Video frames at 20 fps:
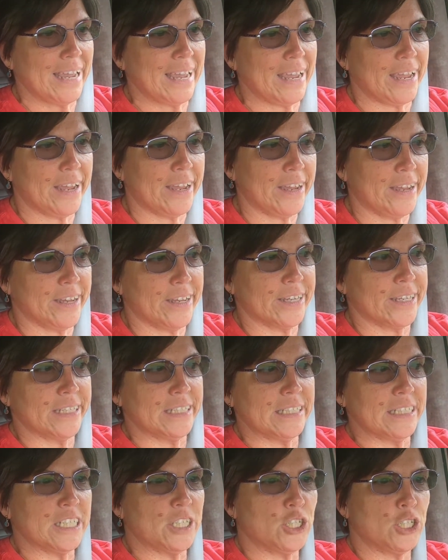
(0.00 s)

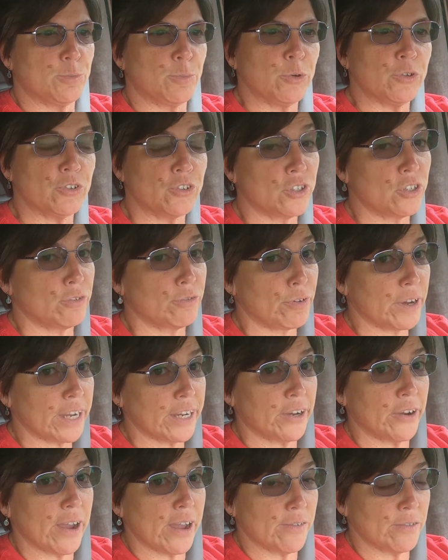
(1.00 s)
And it's supposed to
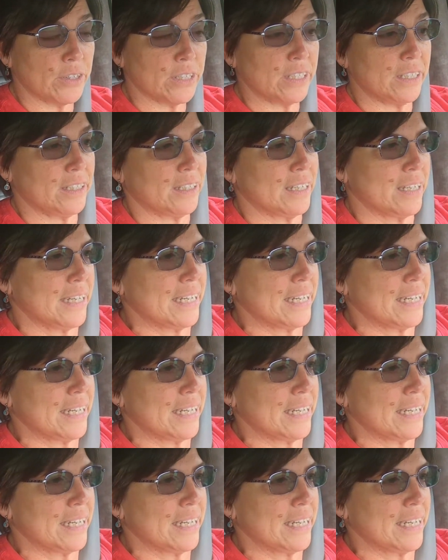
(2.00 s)
defy gravity.